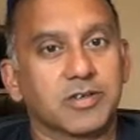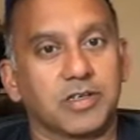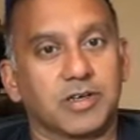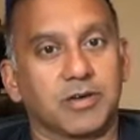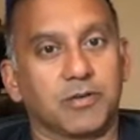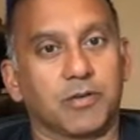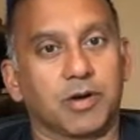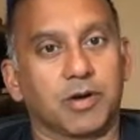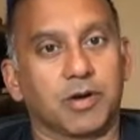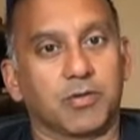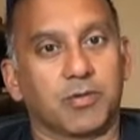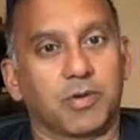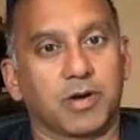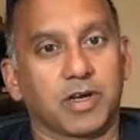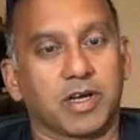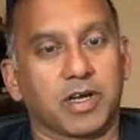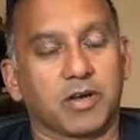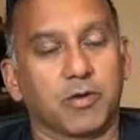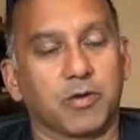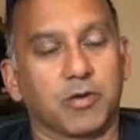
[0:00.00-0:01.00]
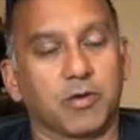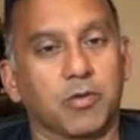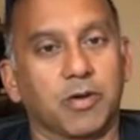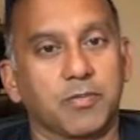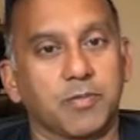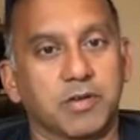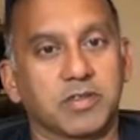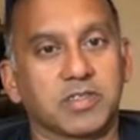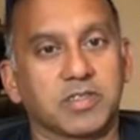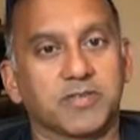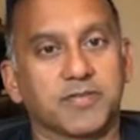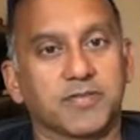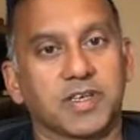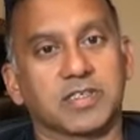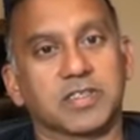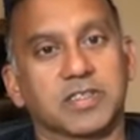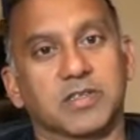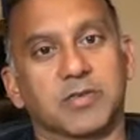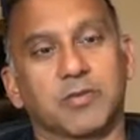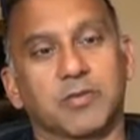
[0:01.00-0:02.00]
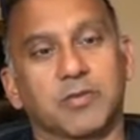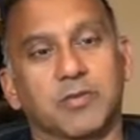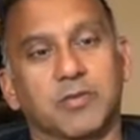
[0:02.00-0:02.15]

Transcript: What kind of work motivates it?